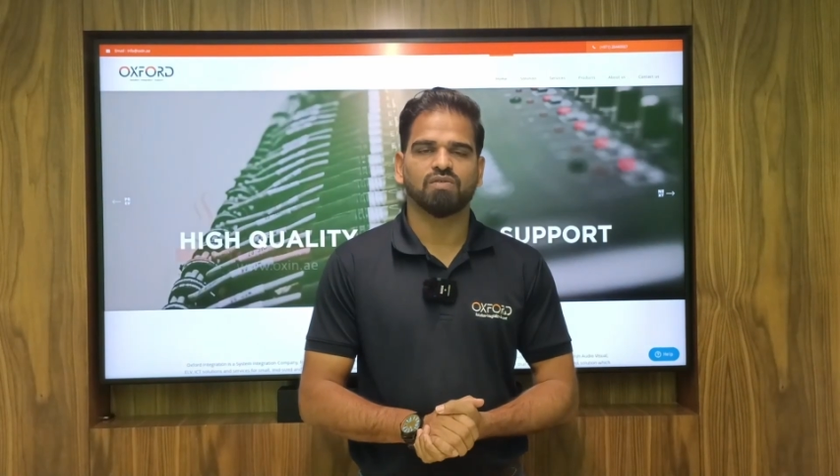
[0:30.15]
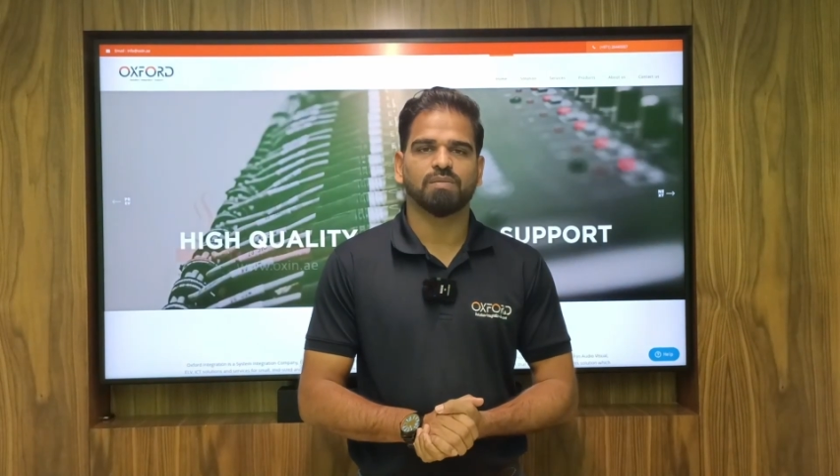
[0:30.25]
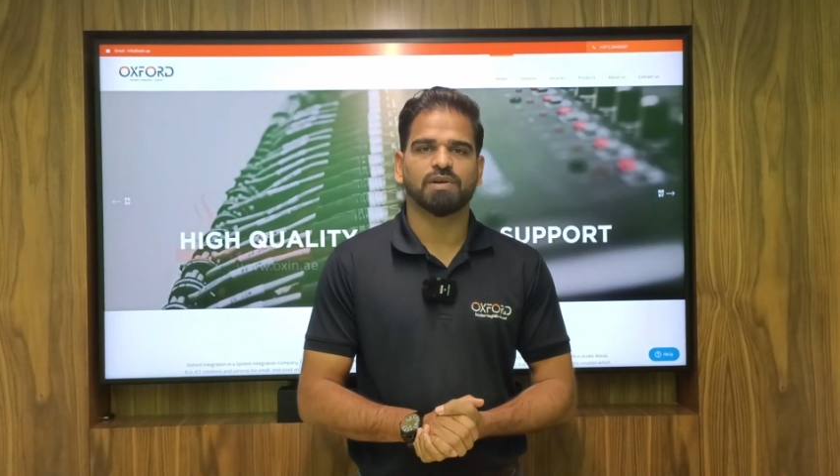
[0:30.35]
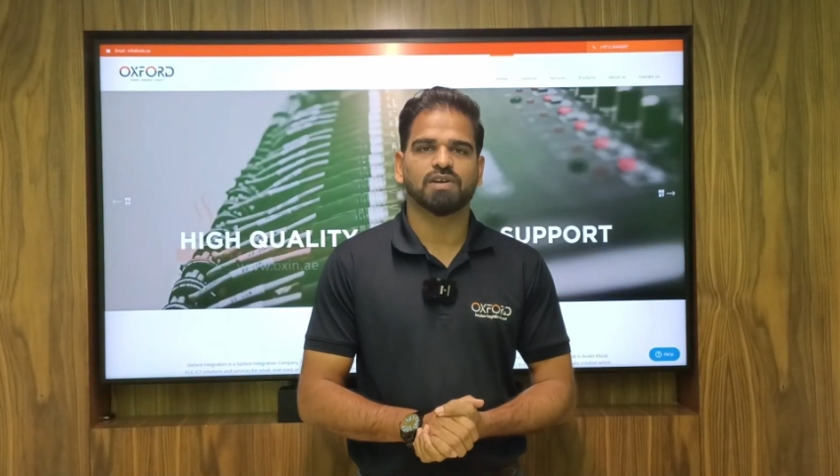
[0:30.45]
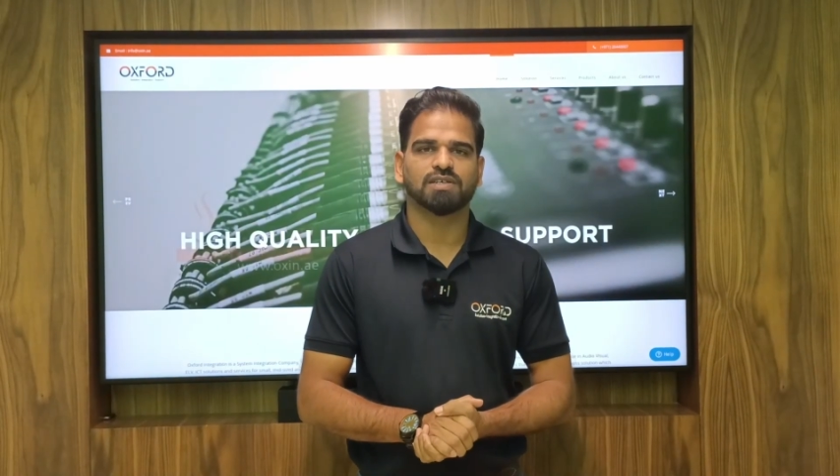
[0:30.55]
the
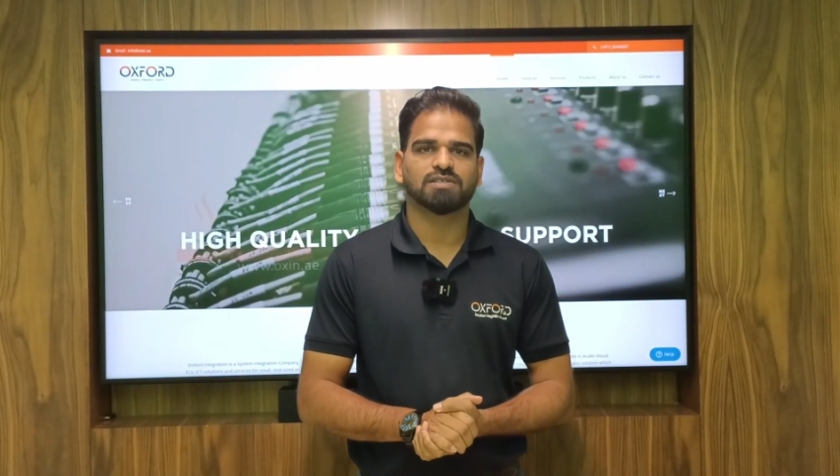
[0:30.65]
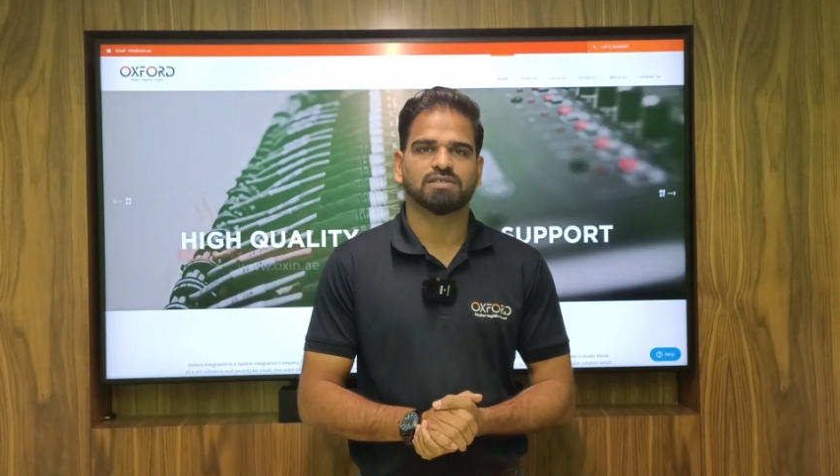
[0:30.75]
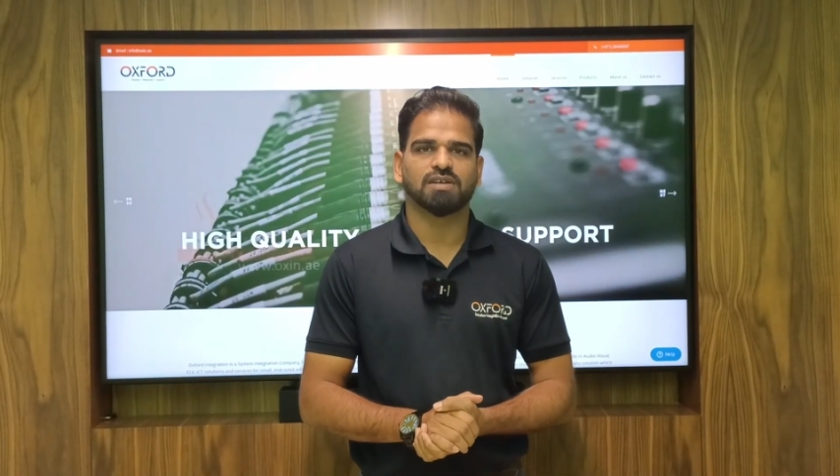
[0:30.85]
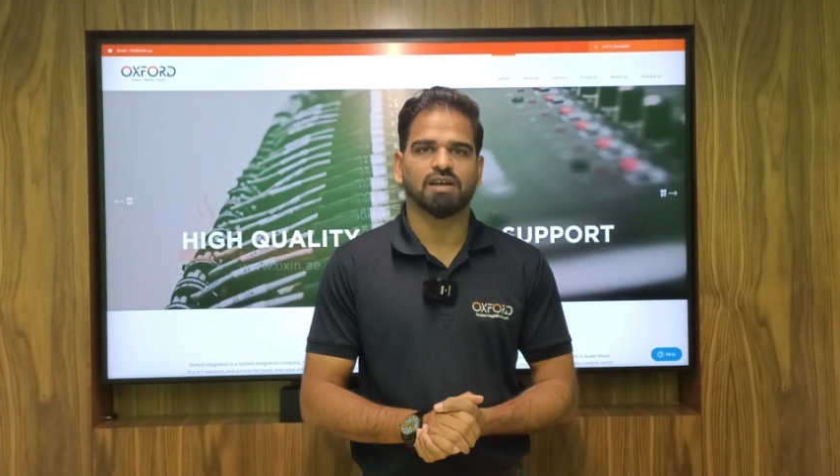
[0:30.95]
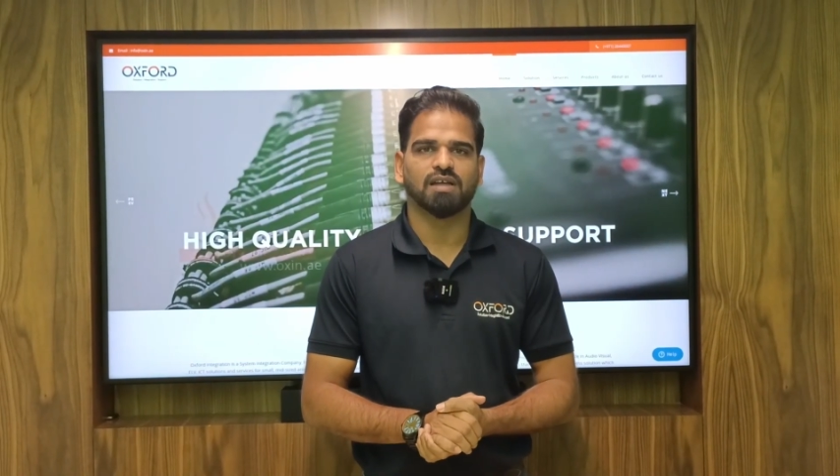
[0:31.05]
products
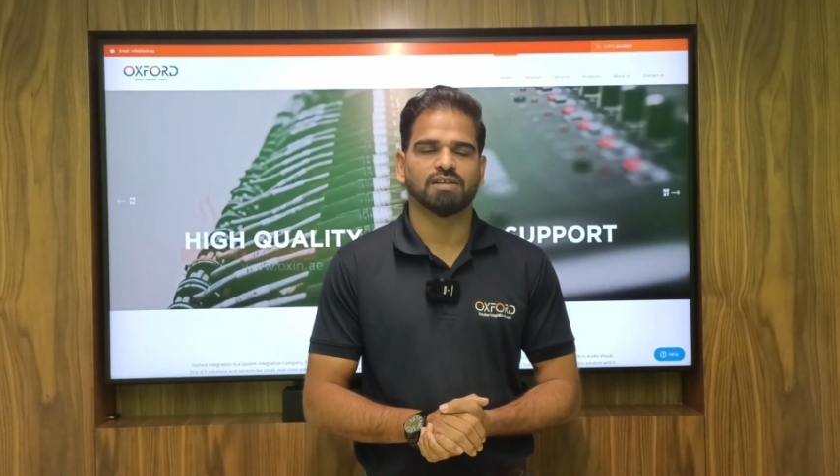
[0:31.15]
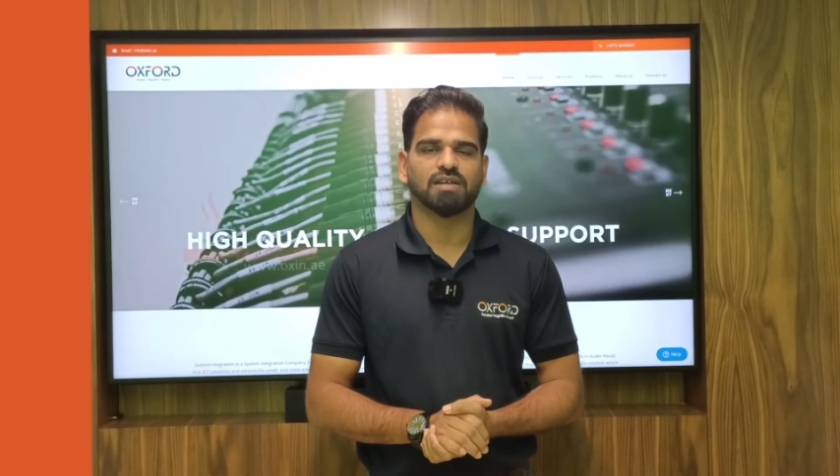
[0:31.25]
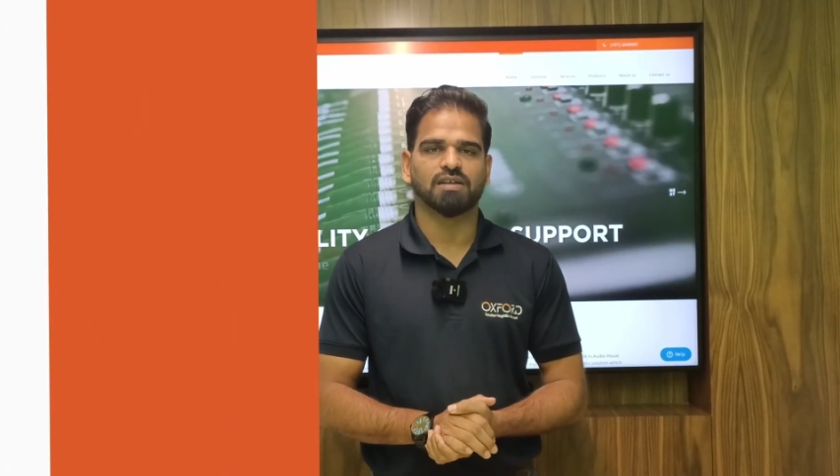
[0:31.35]
are there.